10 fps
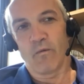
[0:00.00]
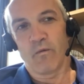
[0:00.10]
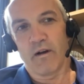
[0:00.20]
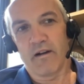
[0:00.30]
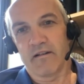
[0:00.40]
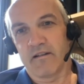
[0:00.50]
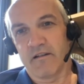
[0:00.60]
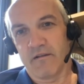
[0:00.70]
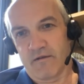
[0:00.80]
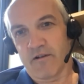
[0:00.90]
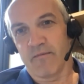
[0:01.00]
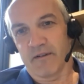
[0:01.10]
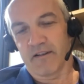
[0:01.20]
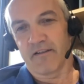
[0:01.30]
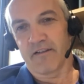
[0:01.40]
Where did you come
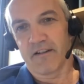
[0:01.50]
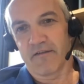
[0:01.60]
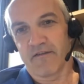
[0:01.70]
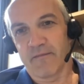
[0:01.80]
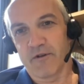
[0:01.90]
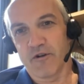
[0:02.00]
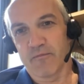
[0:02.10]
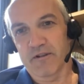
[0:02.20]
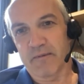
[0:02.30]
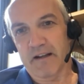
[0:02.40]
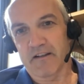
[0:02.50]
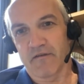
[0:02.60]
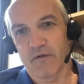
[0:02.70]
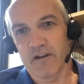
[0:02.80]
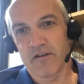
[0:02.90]
at it from your
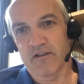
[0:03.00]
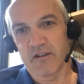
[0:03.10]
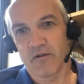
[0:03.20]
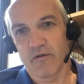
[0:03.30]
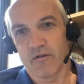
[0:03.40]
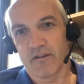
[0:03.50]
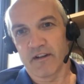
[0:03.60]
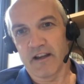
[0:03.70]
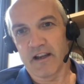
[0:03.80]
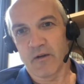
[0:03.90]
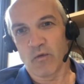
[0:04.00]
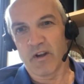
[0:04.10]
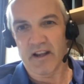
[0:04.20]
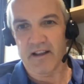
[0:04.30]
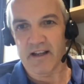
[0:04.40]
perspective when you saw it
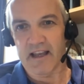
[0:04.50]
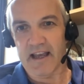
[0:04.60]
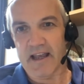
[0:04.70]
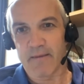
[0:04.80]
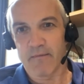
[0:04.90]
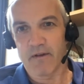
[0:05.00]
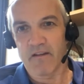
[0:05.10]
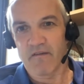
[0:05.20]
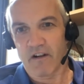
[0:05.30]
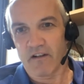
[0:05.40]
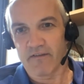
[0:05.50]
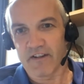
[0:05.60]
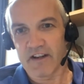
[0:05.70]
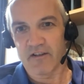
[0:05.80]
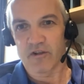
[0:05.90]
within the game, evolving,